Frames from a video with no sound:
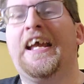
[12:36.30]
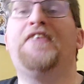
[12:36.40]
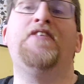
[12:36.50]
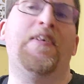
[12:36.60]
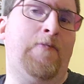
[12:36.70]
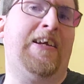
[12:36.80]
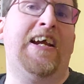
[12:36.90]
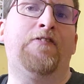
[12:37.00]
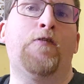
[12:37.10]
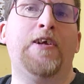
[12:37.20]
You have to be
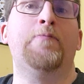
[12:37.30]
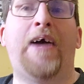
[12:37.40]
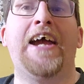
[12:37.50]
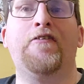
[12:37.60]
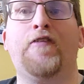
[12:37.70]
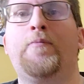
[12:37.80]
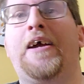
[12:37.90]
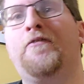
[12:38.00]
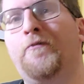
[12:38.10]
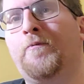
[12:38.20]
careful where you buy it from.
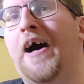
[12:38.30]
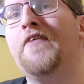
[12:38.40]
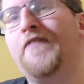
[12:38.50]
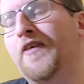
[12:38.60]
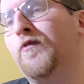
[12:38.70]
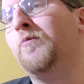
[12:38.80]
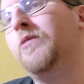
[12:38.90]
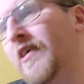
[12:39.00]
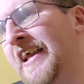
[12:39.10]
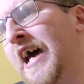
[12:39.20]
I've bought things from
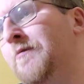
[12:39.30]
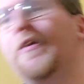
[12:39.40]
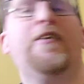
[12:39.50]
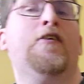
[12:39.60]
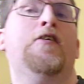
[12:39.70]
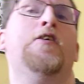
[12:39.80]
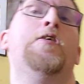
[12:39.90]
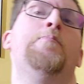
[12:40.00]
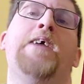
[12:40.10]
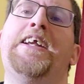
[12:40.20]
ProLab,
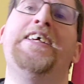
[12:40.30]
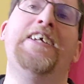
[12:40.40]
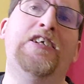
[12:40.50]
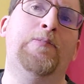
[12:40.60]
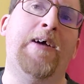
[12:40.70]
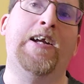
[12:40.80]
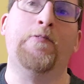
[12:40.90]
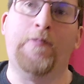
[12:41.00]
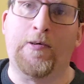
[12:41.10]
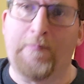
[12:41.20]
paid a huge amount
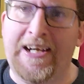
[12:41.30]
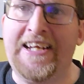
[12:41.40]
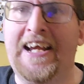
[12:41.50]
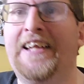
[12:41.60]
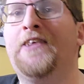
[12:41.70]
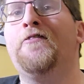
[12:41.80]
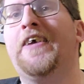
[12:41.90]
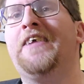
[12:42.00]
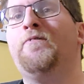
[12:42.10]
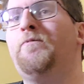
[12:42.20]
of money, and the
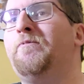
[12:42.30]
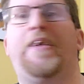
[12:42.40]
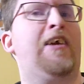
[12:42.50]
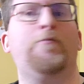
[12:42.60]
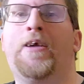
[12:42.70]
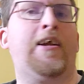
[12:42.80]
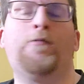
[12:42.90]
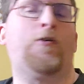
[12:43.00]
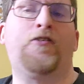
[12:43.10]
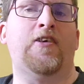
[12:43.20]
thing barely
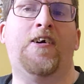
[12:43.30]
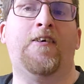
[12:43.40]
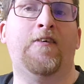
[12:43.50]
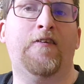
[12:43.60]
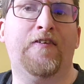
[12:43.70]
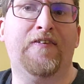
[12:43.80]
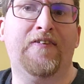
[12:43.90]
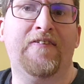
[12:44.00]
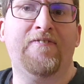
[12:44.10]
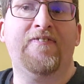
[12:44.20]
works at all.
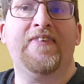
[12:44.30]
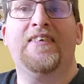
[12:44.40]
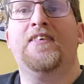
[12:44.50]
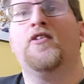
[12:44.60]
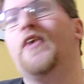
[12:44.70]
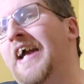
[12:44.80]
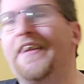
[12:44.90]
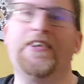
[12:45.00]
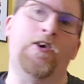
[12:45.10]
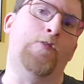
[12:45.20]
So I
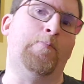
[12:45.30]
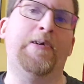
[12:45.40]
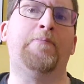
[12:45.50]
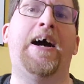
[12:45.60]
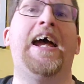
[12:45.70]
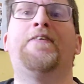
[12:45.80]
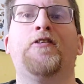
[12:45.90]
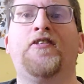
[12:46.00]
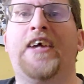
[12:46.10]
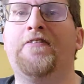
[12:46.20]
had to go and buy
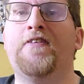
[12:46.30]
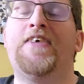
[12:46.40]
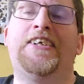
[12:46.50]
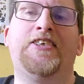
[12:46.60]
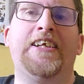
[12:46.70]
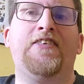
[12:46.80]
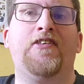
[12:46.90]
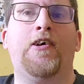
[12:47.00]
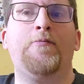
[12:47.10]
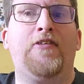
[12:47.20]
other stuff eventually.
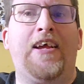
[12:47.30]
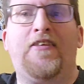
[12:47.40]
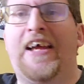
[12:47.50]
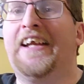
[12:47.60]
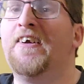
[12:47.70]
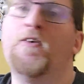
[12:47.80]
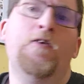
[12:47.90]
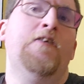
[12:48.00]
So it's like,